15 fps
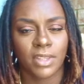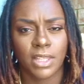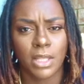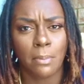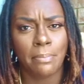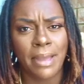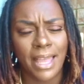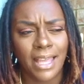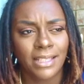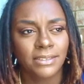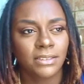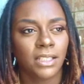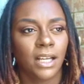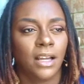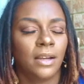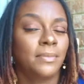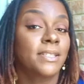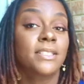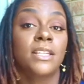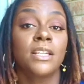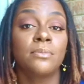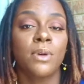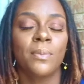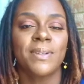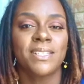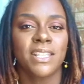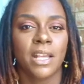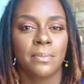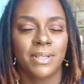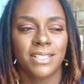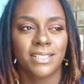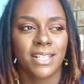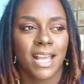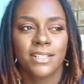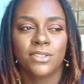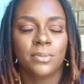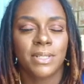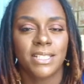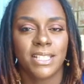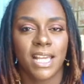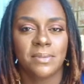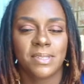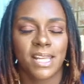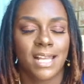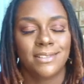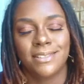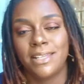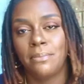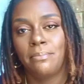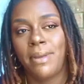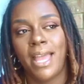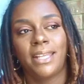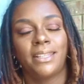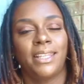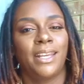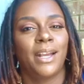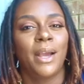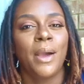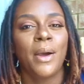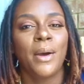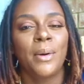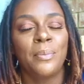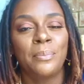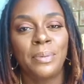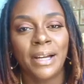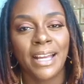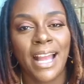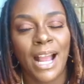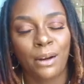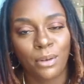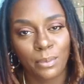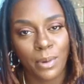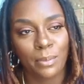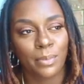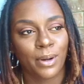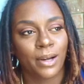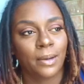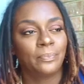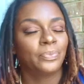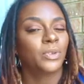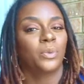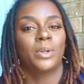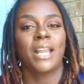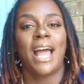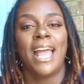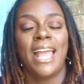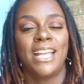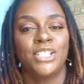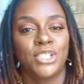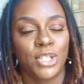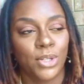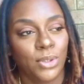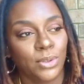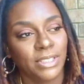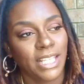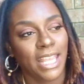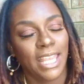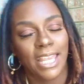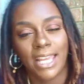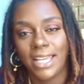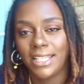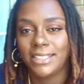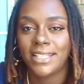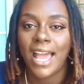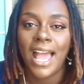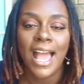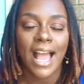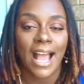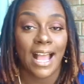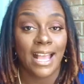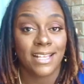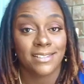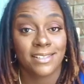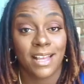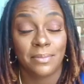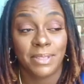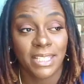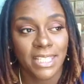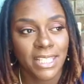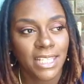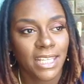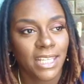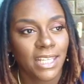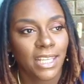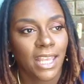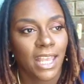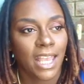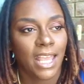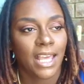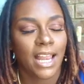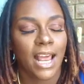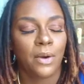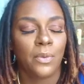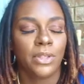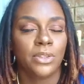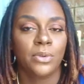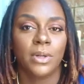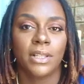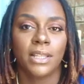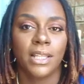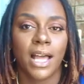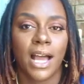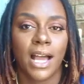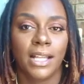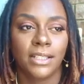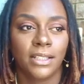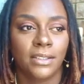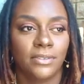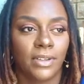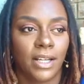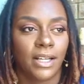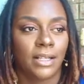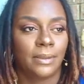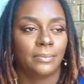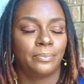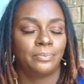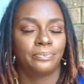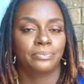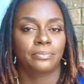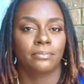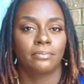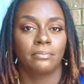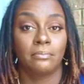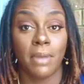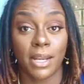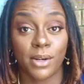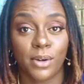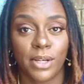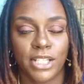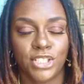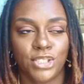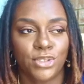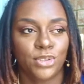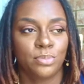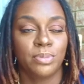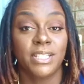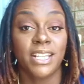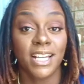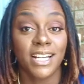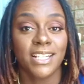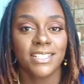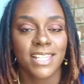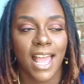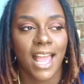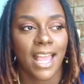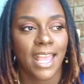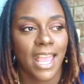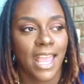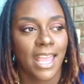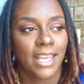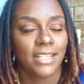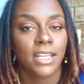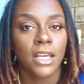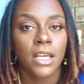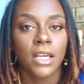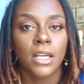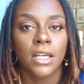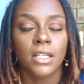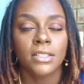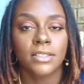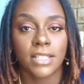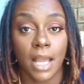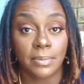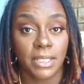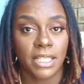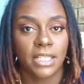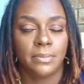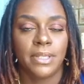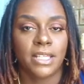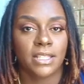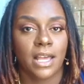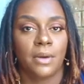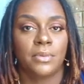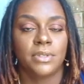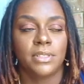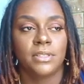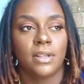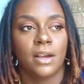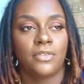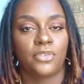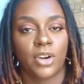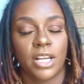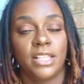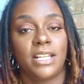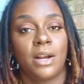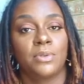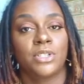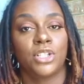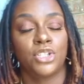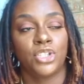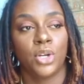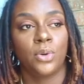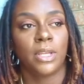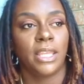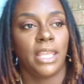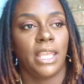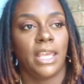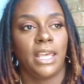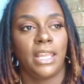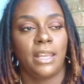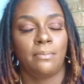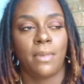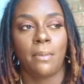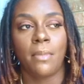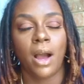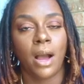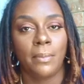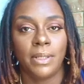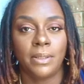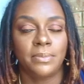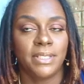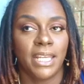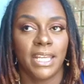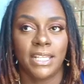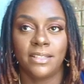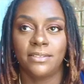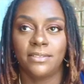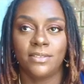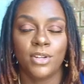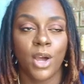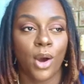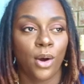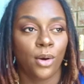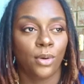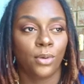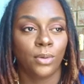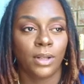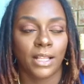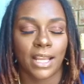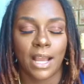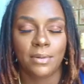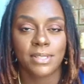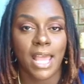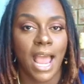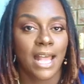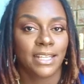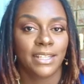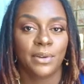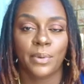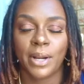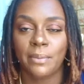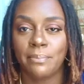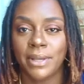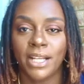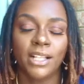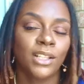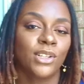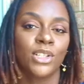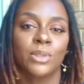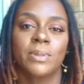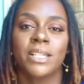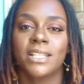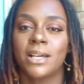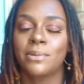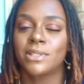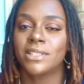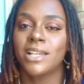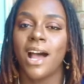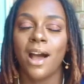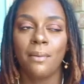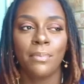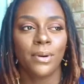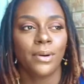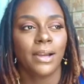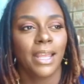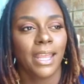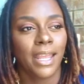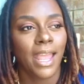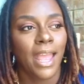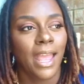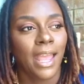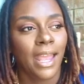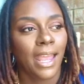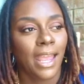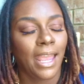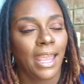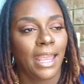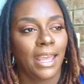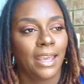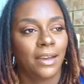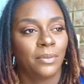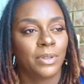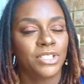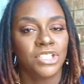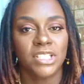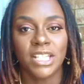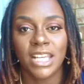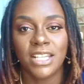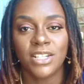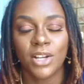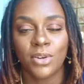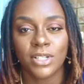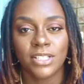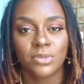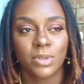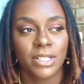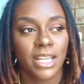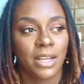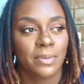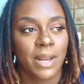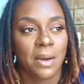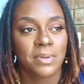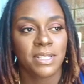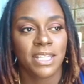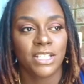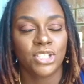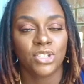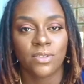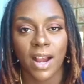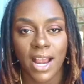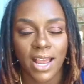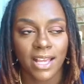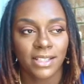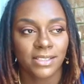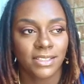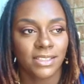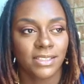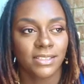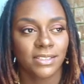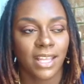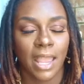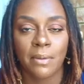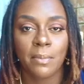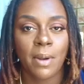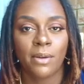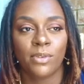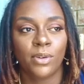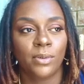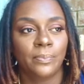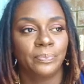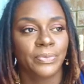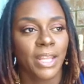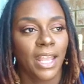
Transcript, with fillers: the best. Um, it's good moments there, but it's not too many times that I dip back there but I remember when I had choked and I had stopped eating and I went through a lot of um, medical issues because I had stopped eating because I was afraid that I was going to choke again and my mom and them didn't know like I was hiding it wearing big clothes because I was a tomboy and when she did notice one day when I was getting dressed she came in my room